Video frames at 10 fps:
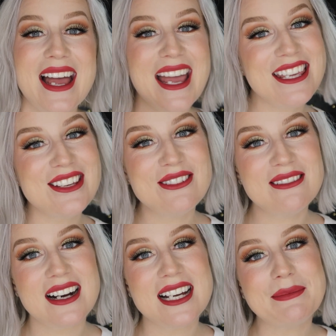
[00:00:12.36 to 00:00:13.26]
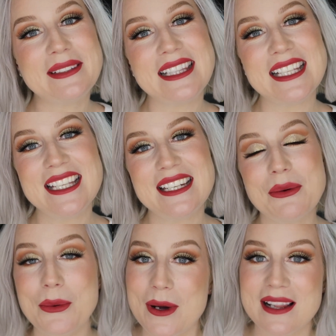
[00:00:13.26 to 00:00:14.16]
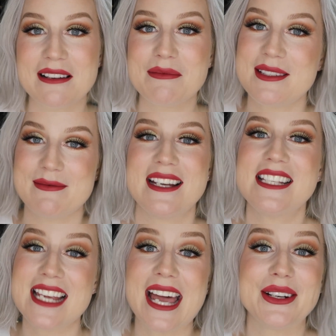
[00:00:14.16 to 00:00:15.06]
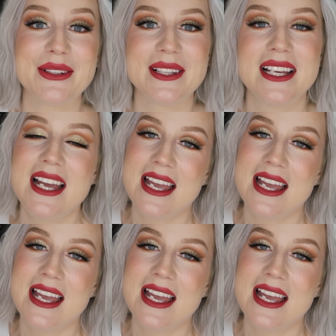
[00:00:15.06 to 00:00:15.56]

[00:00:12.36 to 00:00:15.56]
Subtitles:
Hey you, I'm Lynn. Welcome to my channel.